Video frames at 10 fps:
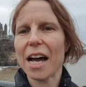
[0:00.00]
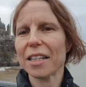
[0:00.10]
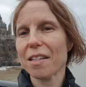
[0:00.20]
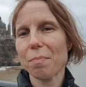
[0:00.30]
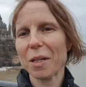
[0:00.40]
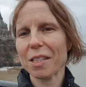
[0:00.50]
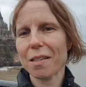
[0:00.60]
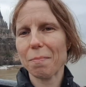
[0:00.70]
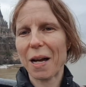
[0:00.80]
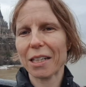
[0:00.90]
And this brings
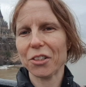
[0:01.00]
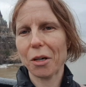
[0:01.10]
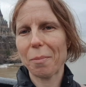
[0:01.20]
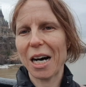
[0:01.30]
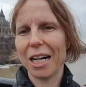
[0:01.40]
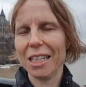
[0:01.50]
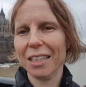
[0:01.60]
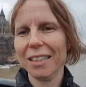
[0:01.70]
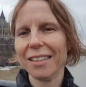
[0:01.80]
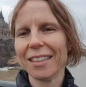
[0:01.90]
us back to Amal.
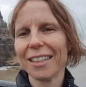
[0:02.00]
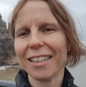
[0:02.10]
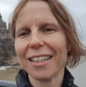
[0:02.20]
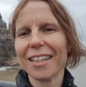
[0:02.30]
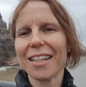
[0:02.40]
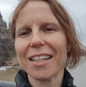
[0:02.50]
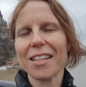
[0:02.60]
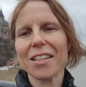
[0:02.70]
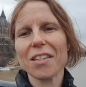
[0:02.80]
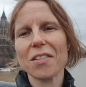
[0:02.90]

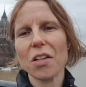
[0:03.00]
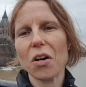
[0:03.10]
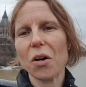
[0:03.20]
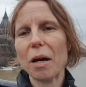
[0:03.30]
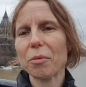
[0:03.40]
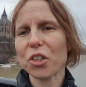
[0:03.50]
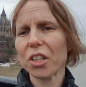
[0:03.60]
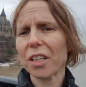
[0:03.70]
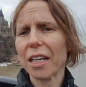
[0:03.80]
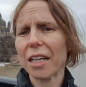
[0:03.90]
So I'm
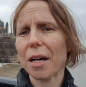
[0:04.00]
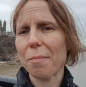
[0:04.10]
sure that